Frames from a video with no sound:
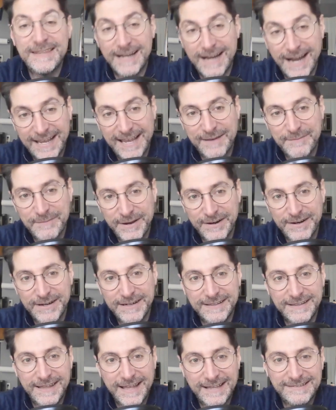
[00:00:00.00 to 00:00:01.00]
And I got
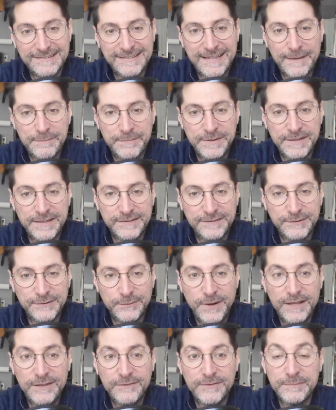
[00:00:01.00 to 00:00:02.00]
married, and that stopped being so
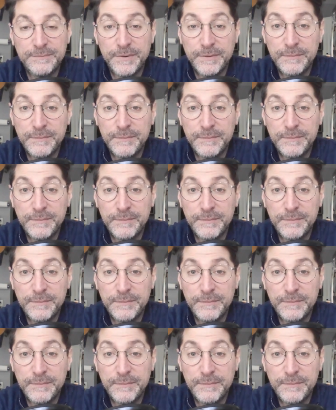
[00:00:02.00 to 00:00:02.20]
relevant.